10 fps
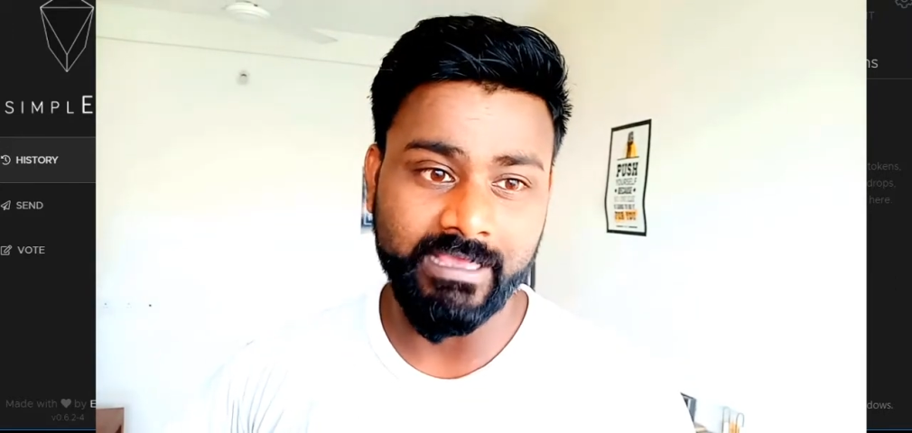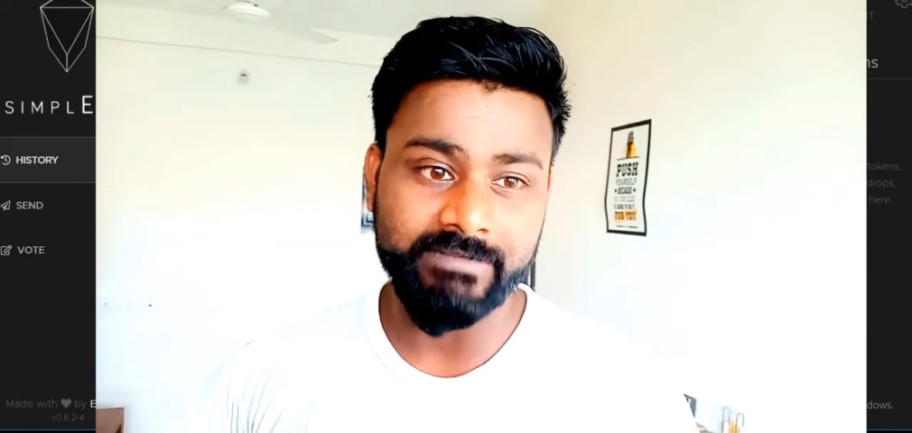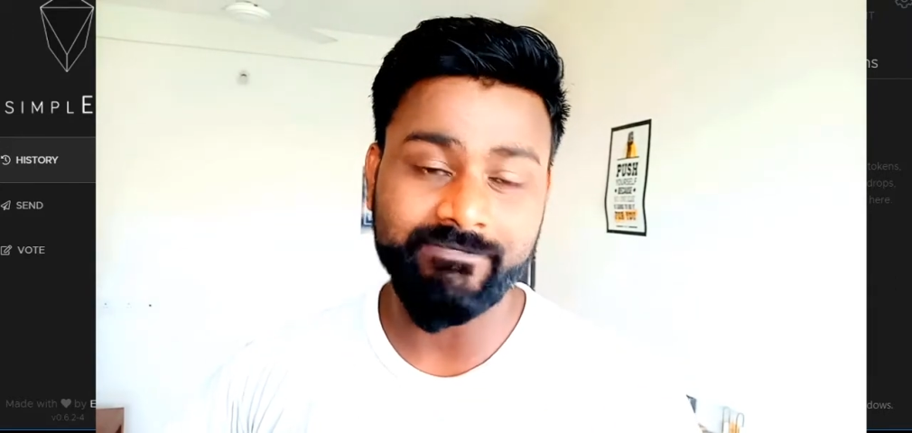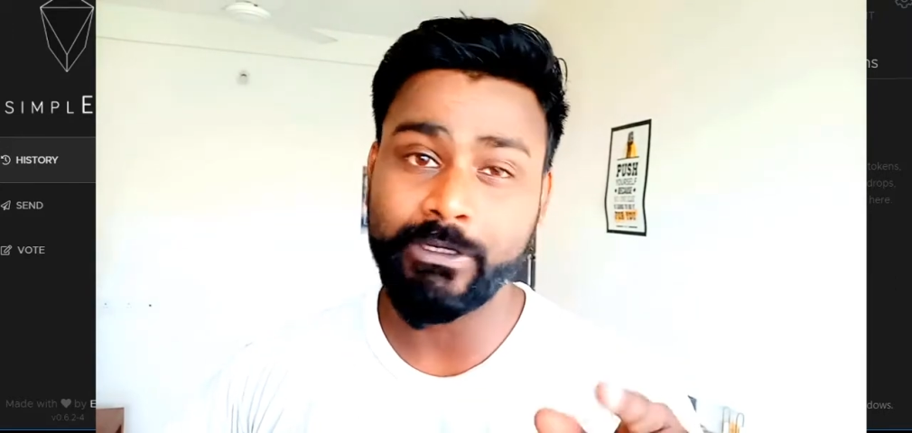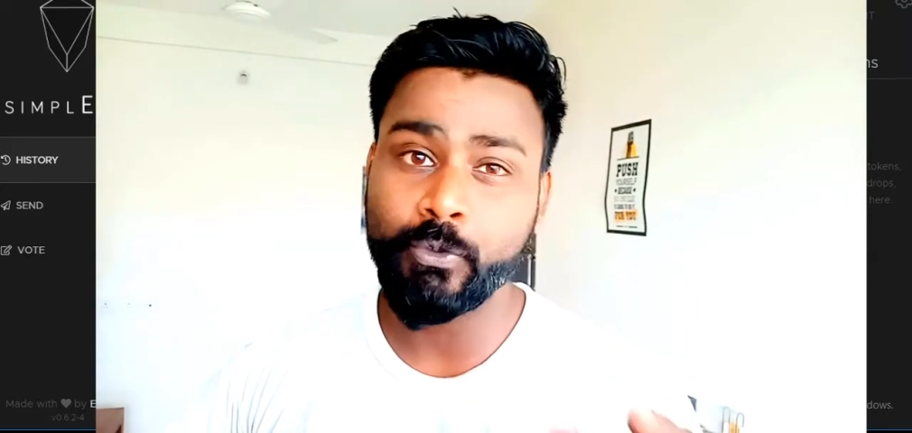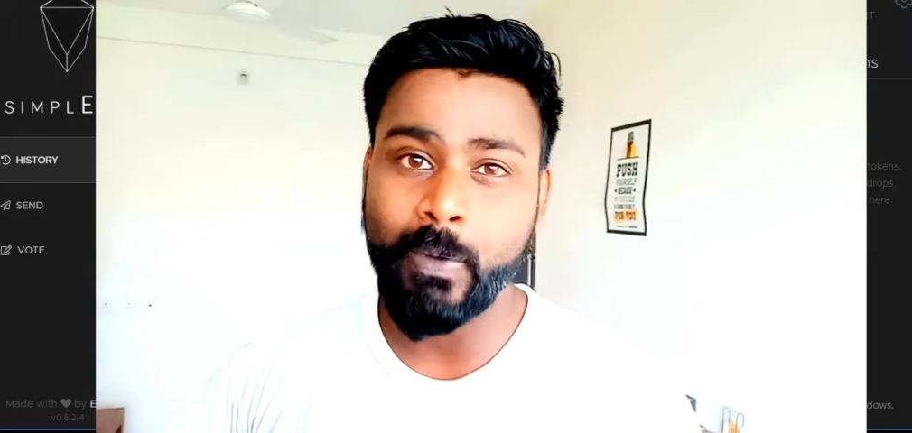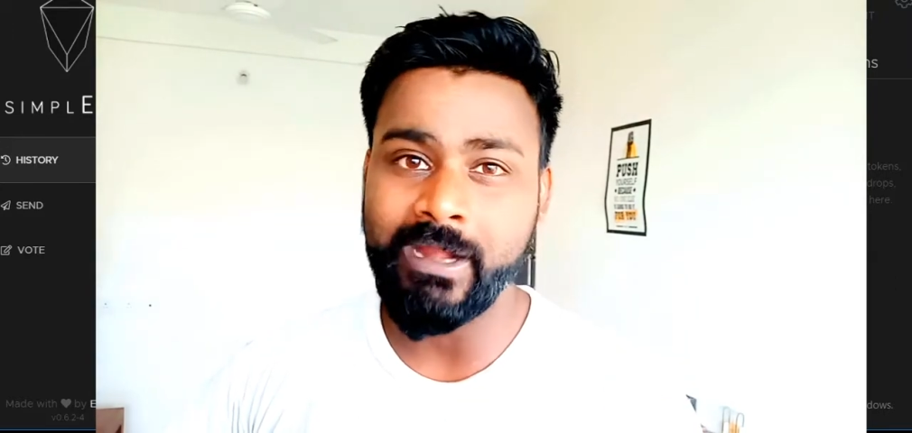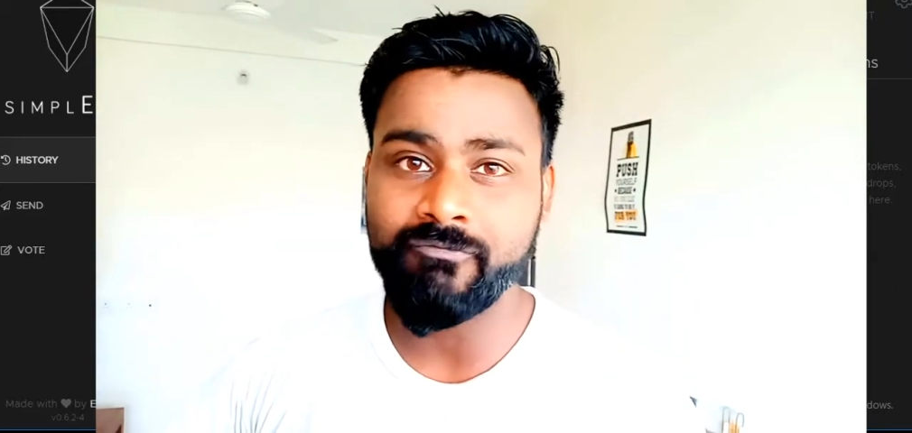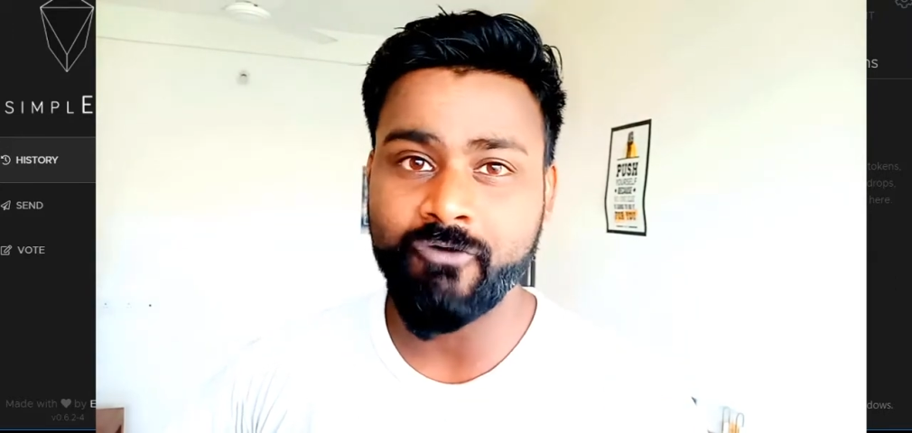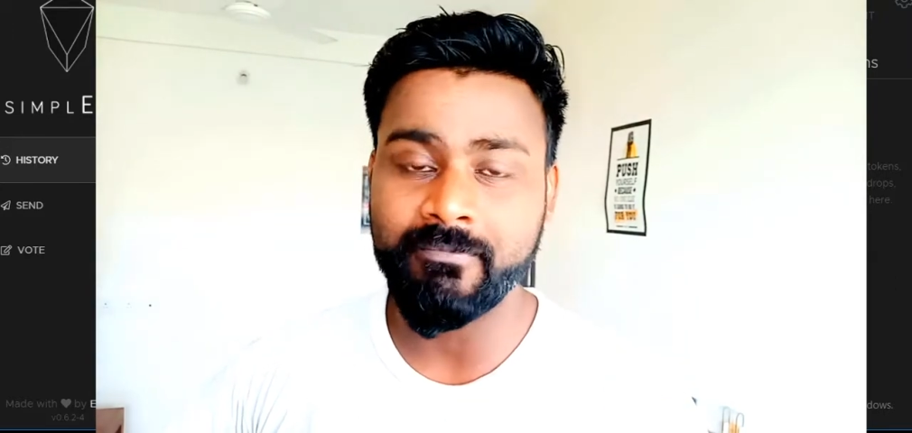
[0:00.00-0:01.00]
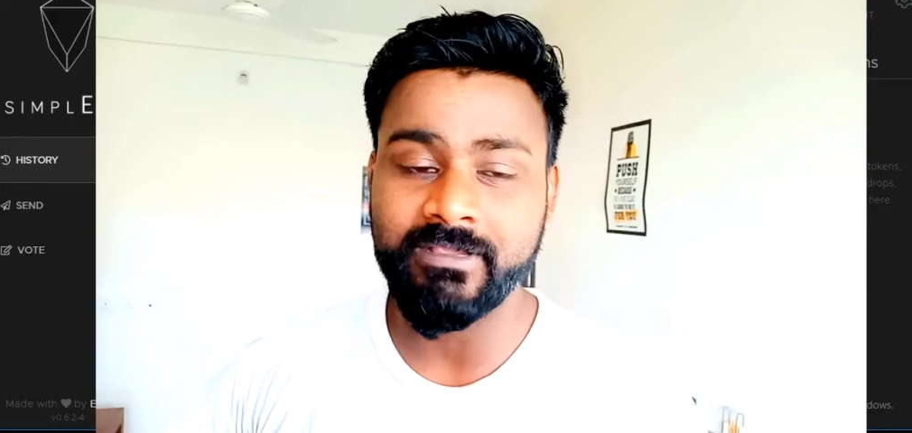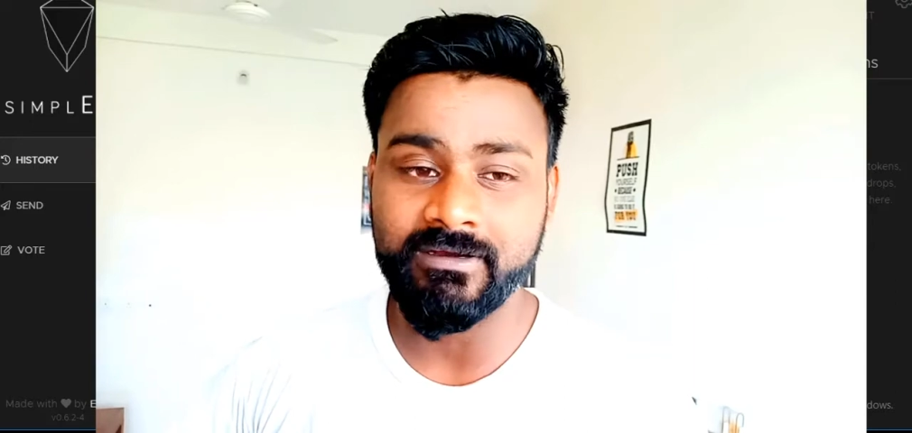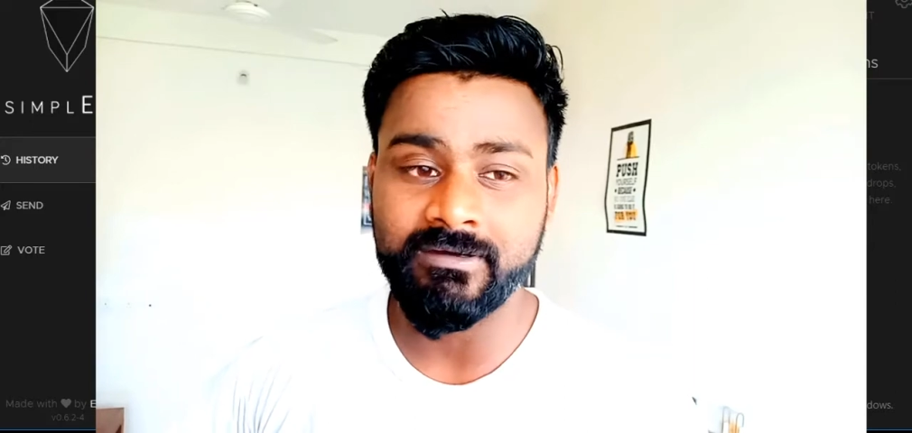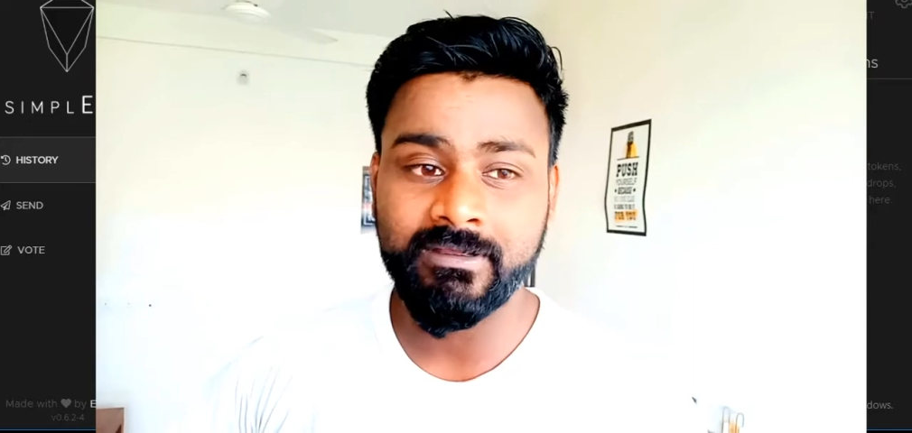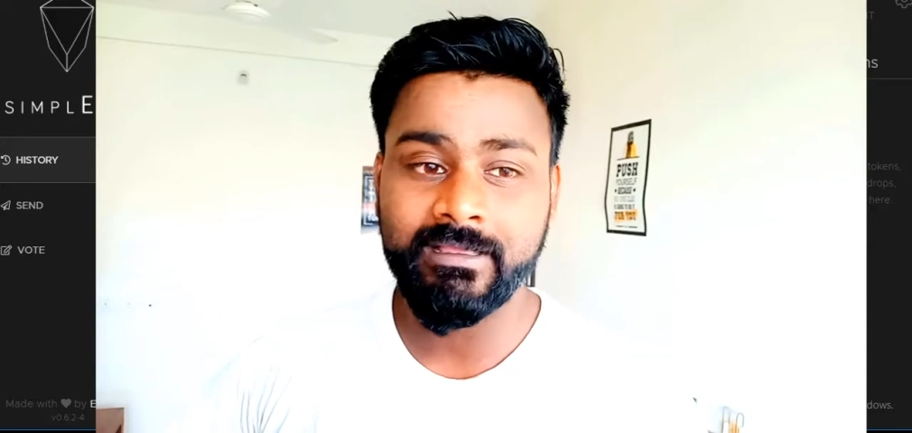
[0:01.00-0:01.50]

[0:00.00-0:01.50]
and if I quit from here,